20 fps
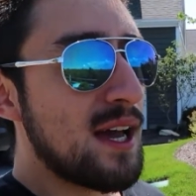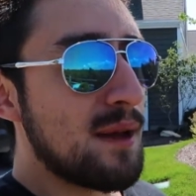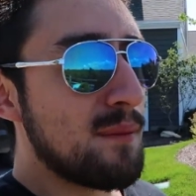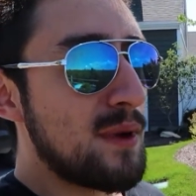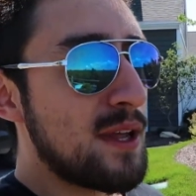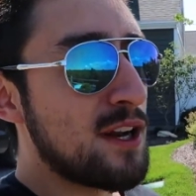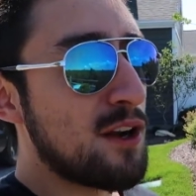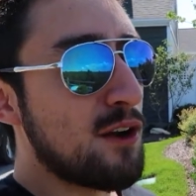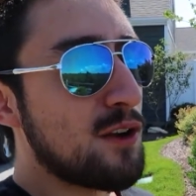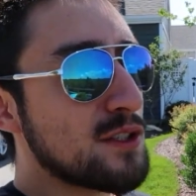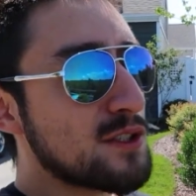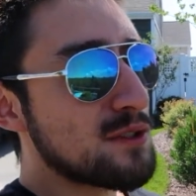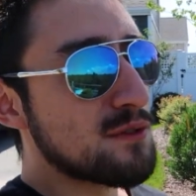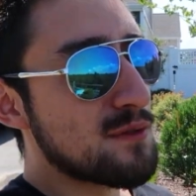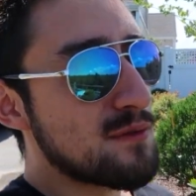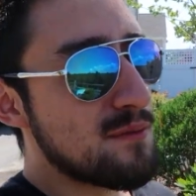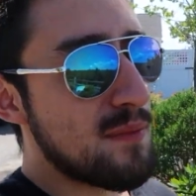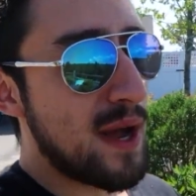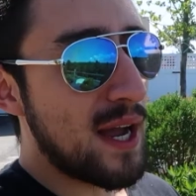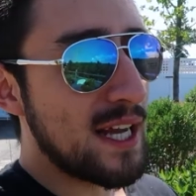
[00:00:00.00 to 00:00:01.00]
But it also
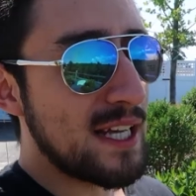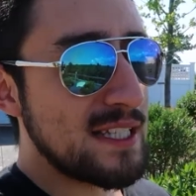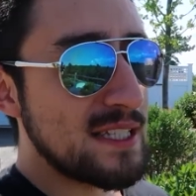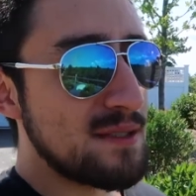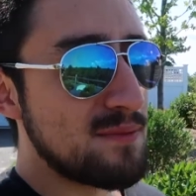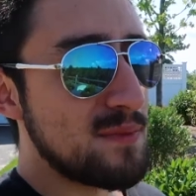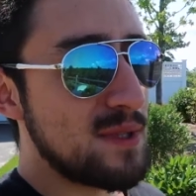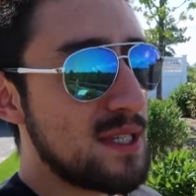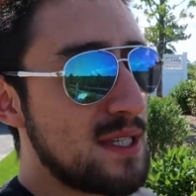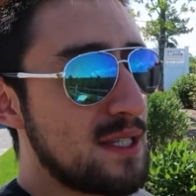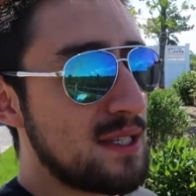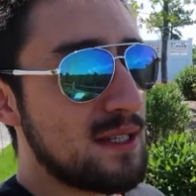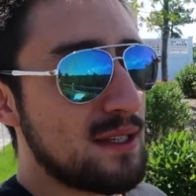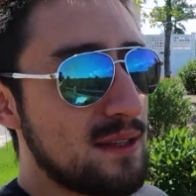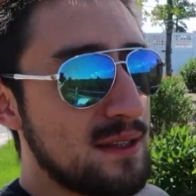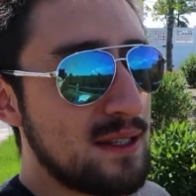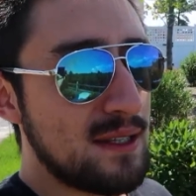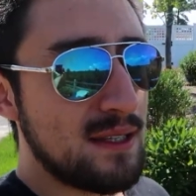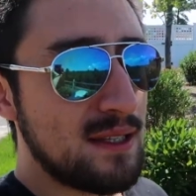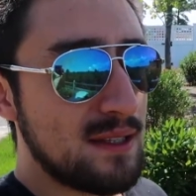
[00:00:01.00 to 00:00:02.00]
reminds me
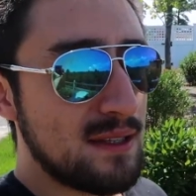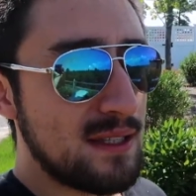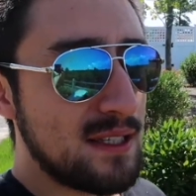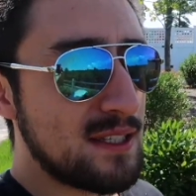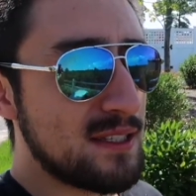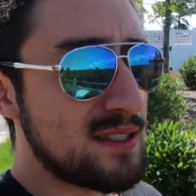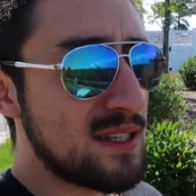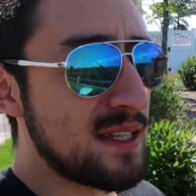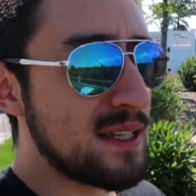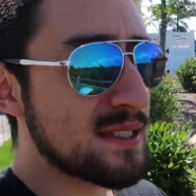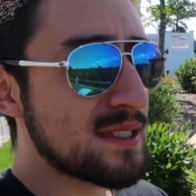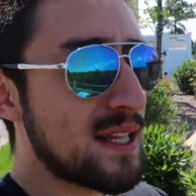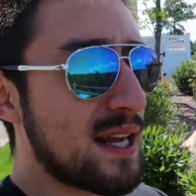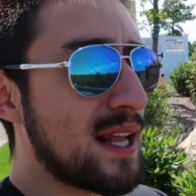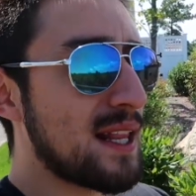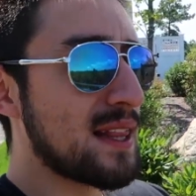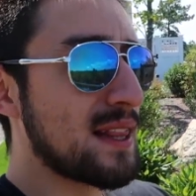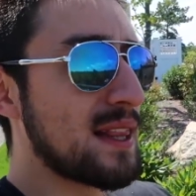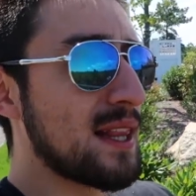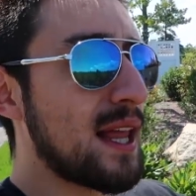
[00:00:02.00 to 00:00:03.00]
the, the things that
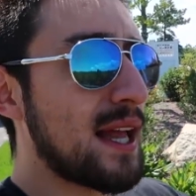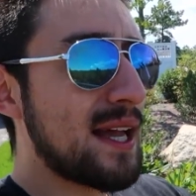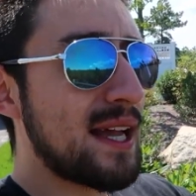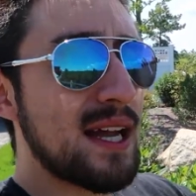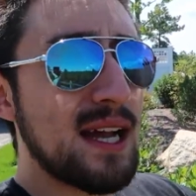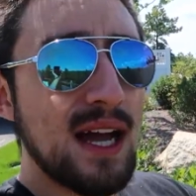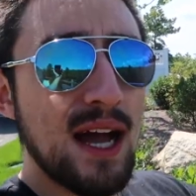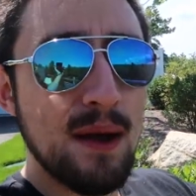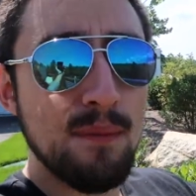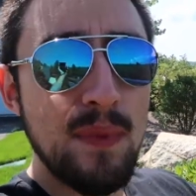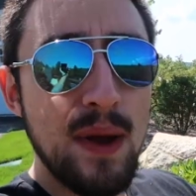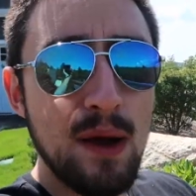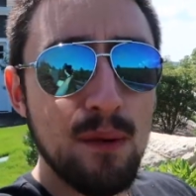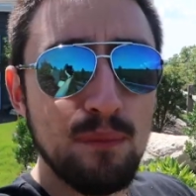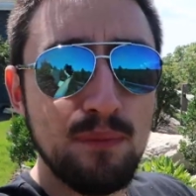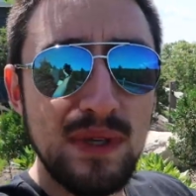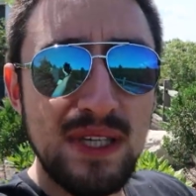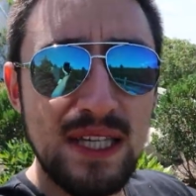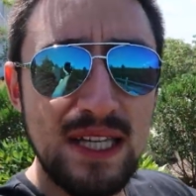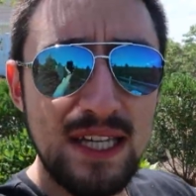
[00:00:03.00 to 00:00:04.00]
I like
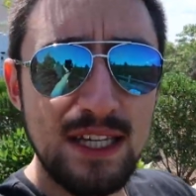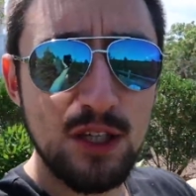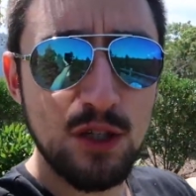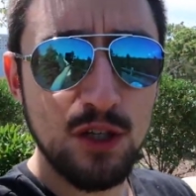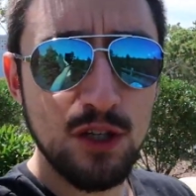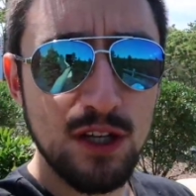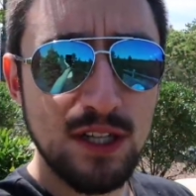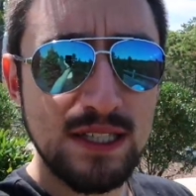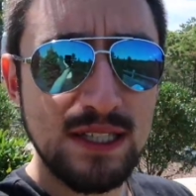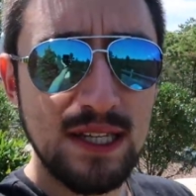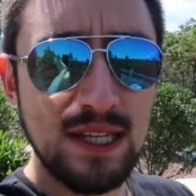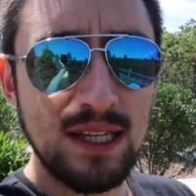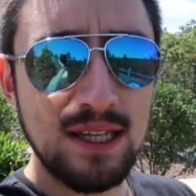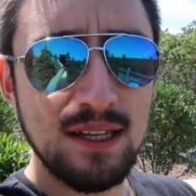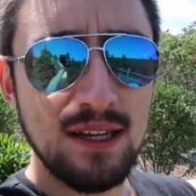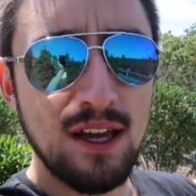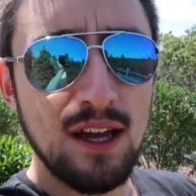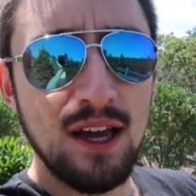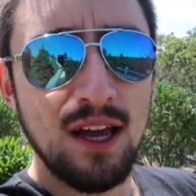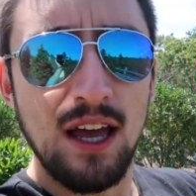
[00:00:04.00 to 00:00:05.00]
about being in New York
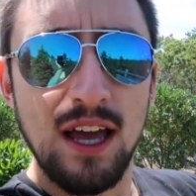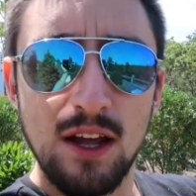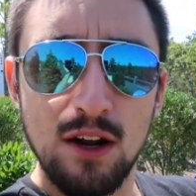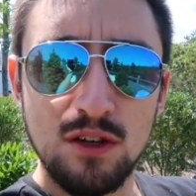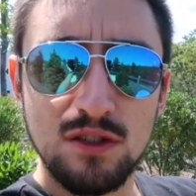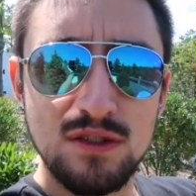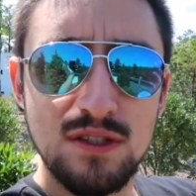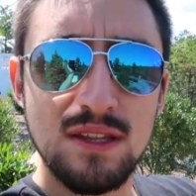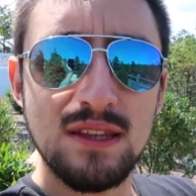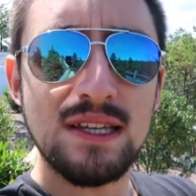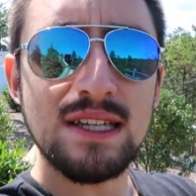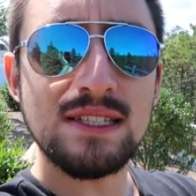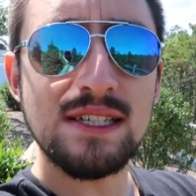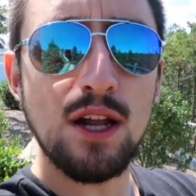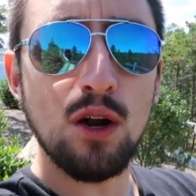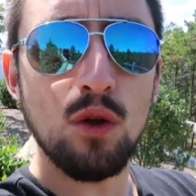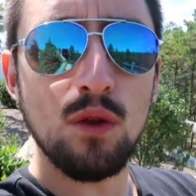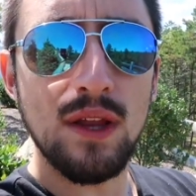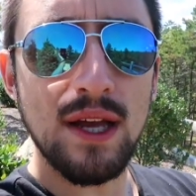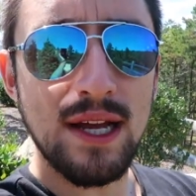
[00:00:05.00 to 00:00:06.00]
City and also things I
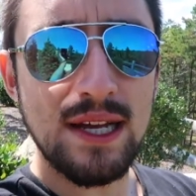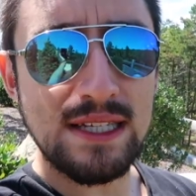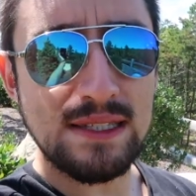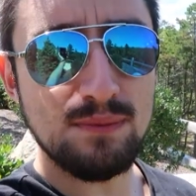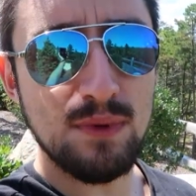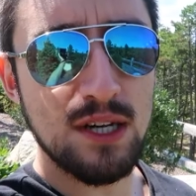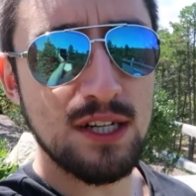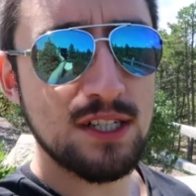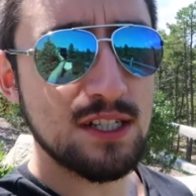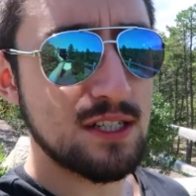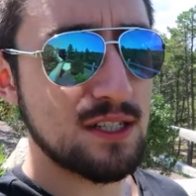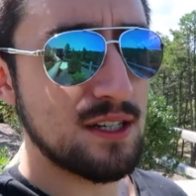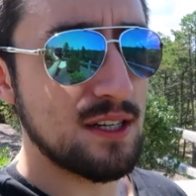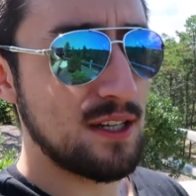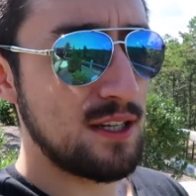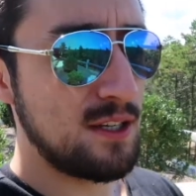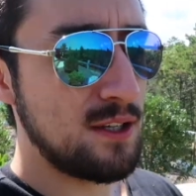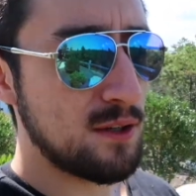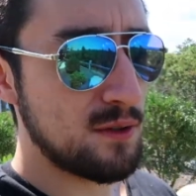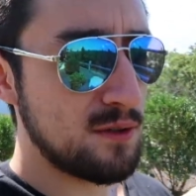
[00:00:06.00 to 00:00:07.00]
don't like as much.
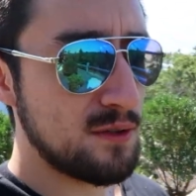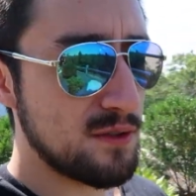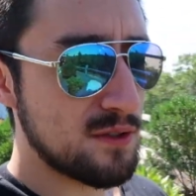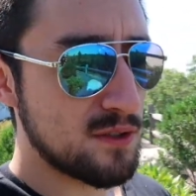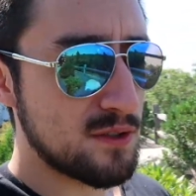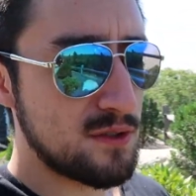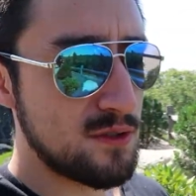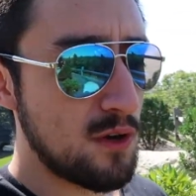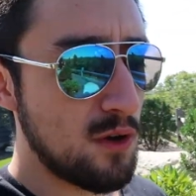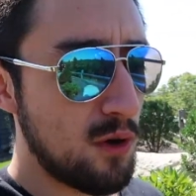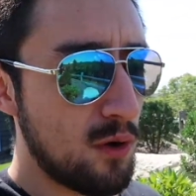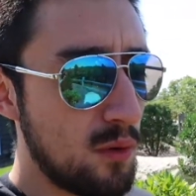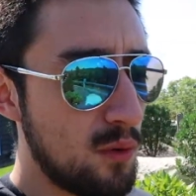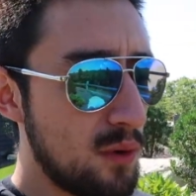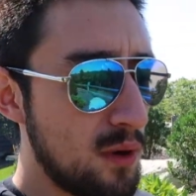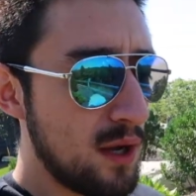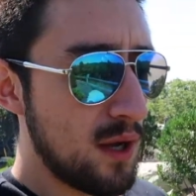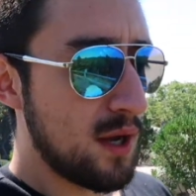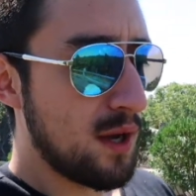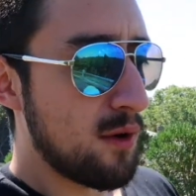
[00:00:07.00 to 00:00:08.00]
You know, there's
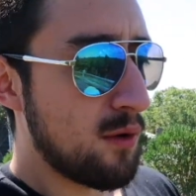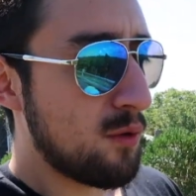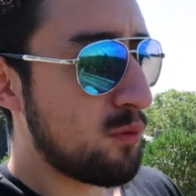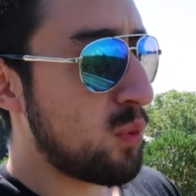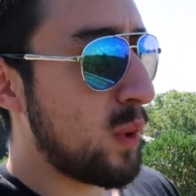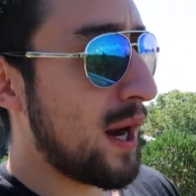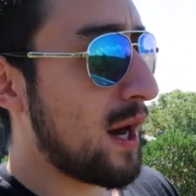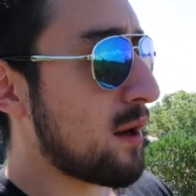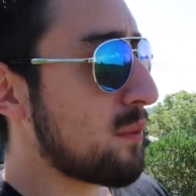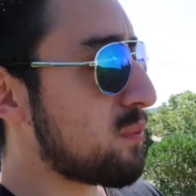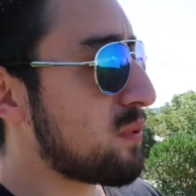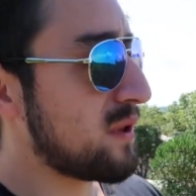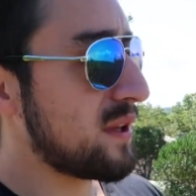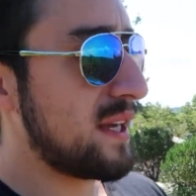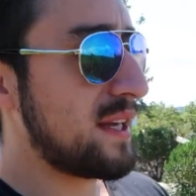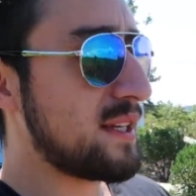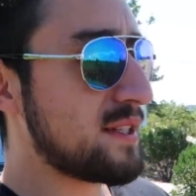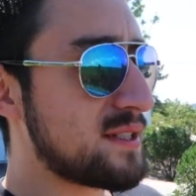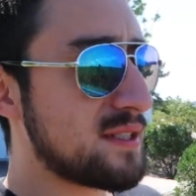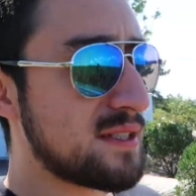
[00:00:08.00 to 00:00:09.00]
no where
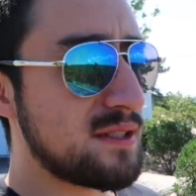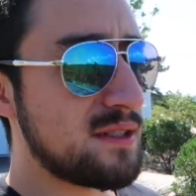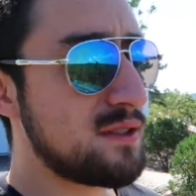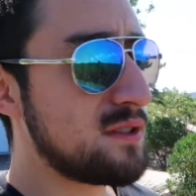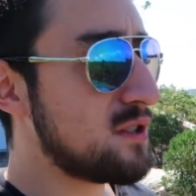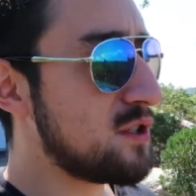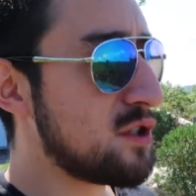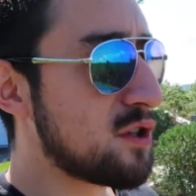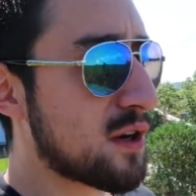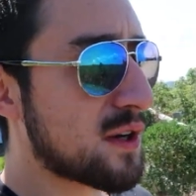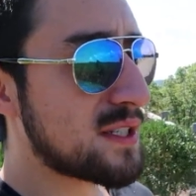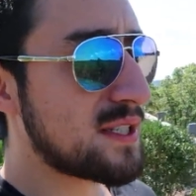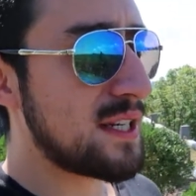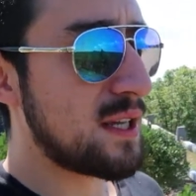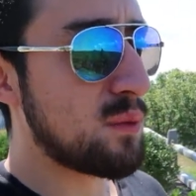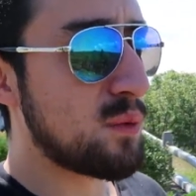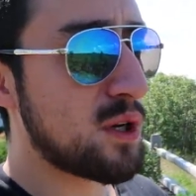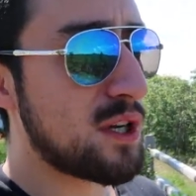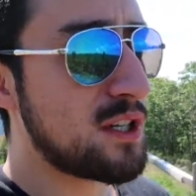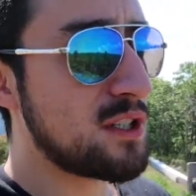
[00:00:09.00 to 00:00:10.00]
place in New York
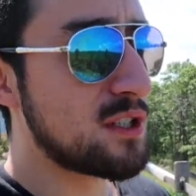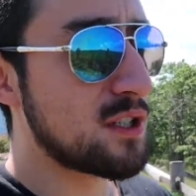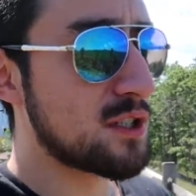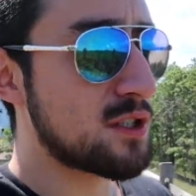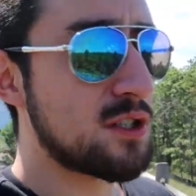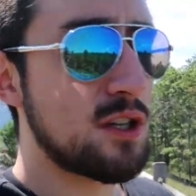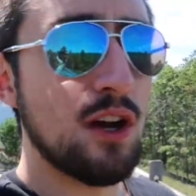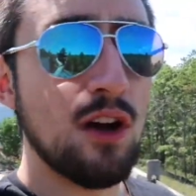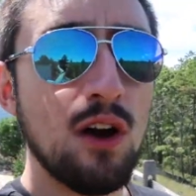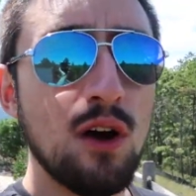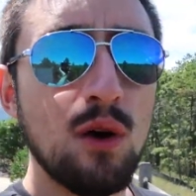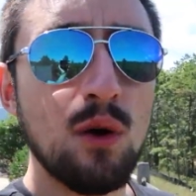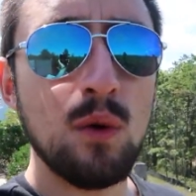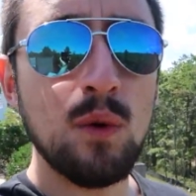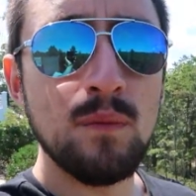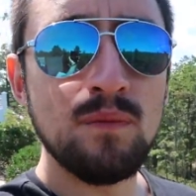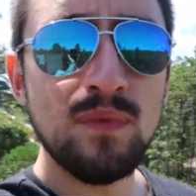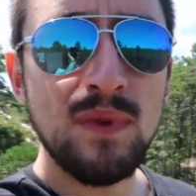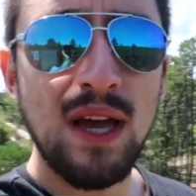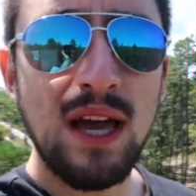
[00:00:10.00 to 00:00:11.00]
City where you can just
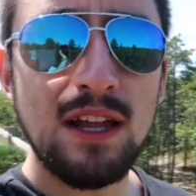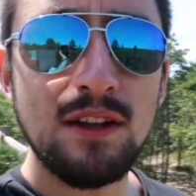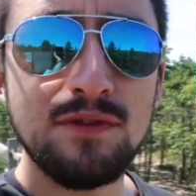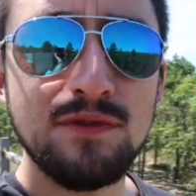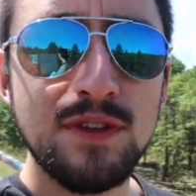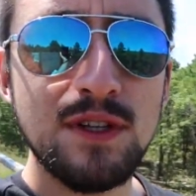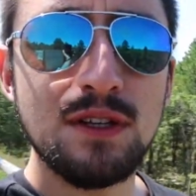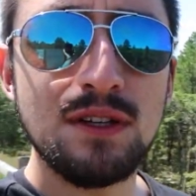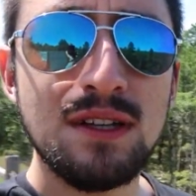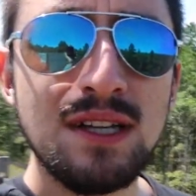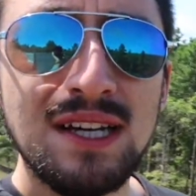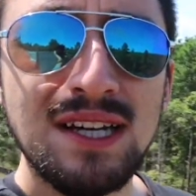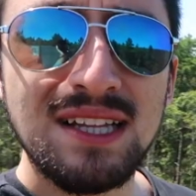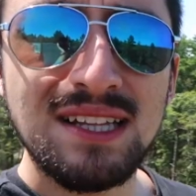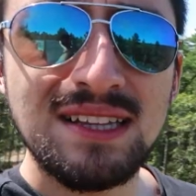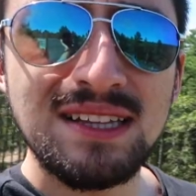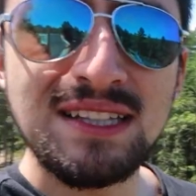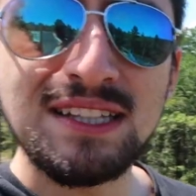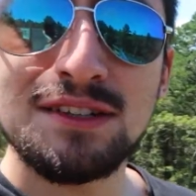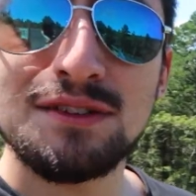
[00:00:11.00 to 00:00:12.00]
go and feel
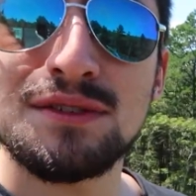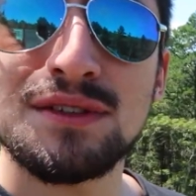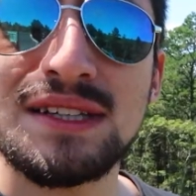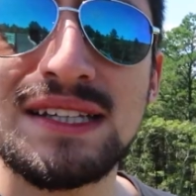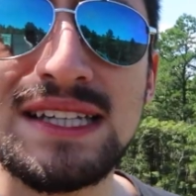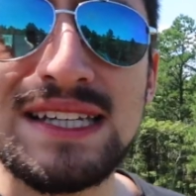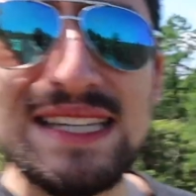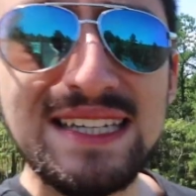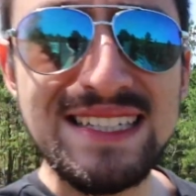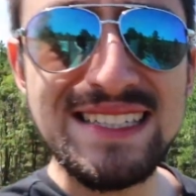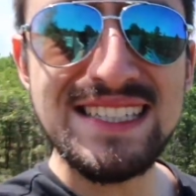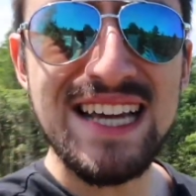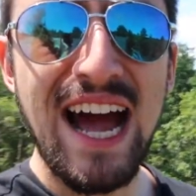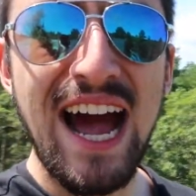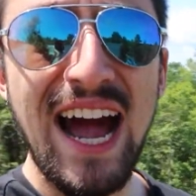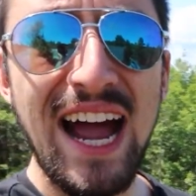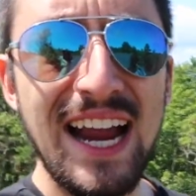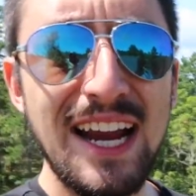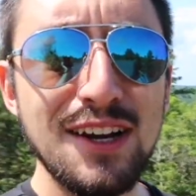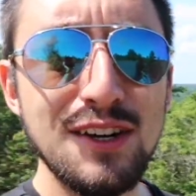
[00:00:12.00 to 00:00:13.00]
literally
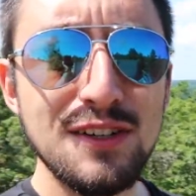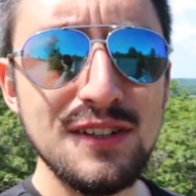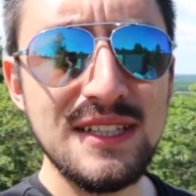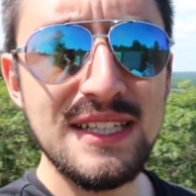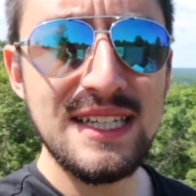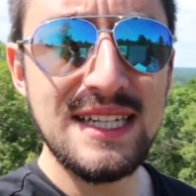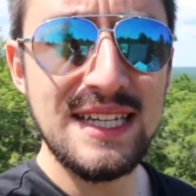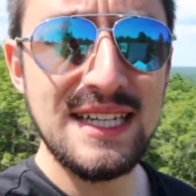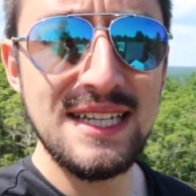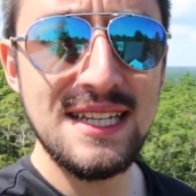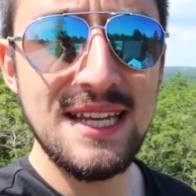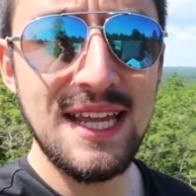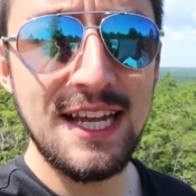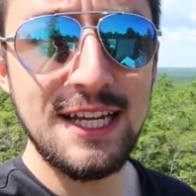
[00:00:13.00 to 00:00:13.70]
entirely in